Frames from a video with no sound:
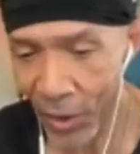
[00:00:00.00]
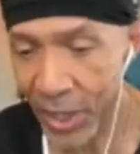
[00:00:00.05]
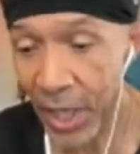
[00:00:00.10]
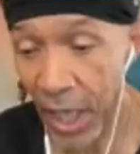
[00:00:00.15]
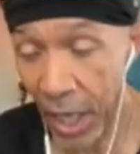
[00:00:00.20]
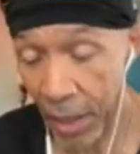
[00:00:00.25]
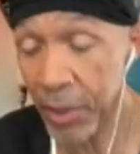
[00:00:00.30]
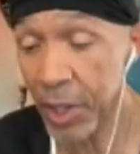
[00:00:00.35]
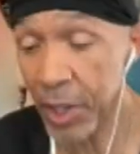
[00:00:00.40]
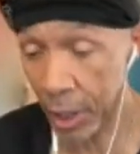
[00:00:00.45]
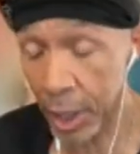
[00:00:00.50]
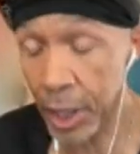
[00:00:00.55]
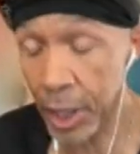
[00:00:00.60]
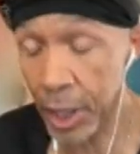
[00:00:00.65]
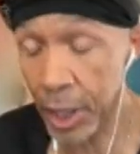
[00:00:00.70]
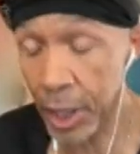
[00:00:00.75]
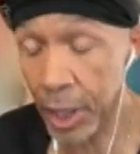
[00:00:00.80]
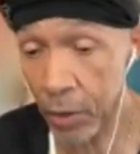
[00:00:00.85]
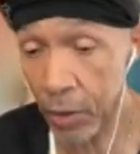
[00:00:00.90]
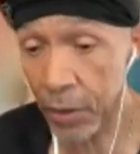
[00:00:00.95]
And I mean,
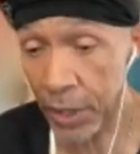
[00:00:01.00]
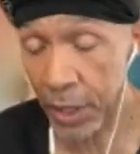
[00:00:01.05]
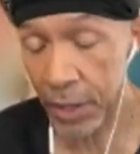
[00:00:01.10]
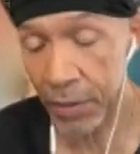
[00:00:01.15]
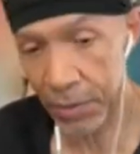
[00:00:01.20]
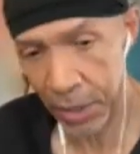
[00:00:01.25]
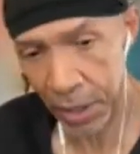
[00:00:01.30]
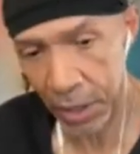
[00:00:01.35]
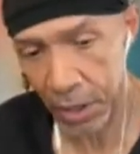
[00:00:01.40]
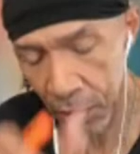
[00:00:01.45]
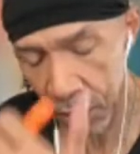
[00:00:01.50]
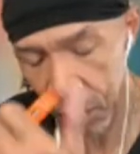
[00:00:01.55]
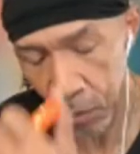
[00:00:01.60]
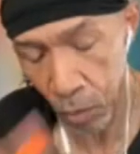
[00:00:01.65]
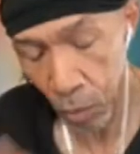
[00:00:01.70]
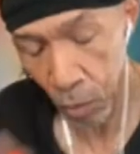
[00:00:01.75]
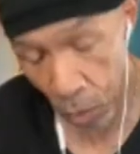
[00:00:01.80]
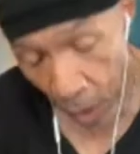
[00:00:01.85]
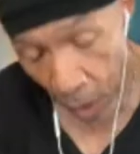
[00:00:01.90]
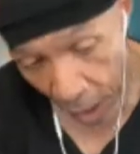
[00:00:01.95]
literally, I'm like going,
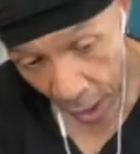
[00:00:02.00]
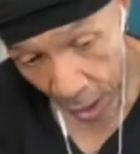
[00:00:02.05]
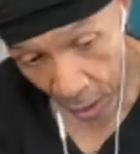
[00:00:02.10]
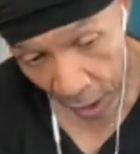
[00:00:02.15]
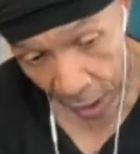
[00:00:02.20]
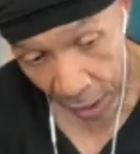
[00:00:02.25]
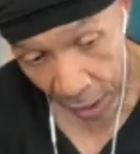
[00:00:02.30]
wow, I